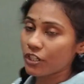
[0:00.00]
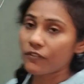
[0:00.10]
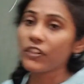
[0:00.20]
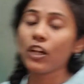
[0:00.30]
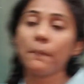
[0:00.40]

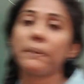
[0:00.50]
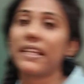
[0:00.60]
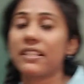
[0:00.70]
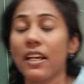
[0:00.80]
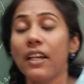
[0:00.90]
of a
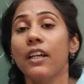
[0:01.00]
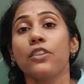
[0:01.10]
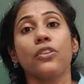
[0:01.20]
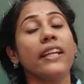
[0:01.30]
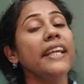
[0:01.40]
complex.
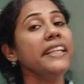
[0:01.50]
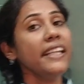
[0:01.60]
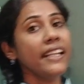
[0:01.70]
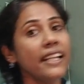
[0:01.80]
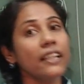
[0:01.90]
So
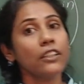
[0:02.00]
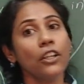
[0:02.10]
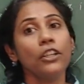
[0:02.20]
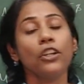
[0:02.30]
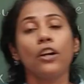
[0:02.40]
writing
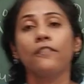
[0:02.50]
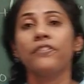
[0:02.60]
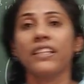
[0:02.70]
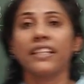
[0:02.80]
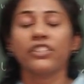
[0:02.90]
electronic
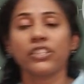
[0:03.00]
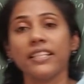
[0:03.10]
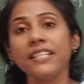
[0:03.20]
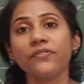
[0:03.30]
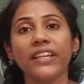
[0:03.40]

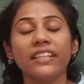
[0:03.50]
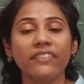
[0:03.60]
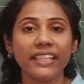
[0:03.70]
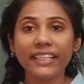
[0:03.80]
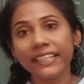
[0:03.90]
configuration is very,
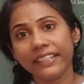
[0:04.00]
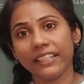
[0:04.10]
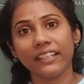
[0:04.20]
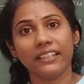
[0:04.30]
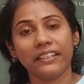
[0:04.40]
very
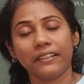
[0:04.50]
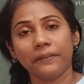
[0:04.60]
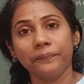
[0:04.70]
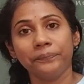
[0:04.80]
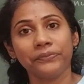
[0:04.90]
critical here.
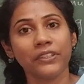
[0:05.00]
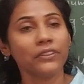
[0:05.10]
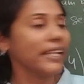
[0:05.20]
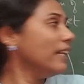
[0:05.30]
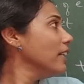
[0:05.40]

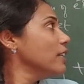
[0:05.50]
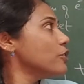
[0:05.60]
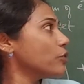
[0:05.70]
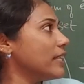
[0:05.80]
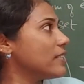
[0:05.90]
Okay,
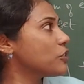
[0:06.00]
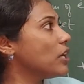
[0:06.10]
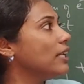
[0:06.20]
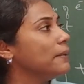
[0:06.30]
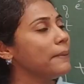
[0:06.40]
so that's
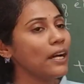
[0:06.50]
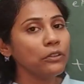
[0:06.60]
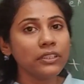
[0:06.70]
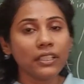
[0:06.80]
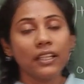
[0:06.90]
all
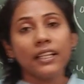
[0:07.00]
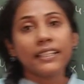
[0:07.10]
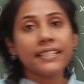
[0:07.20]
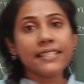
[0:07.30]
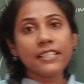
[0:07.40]
about
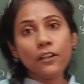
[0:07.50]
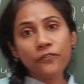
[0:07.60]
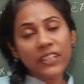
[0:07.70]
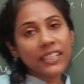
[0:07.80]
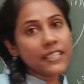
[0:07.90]
crystal field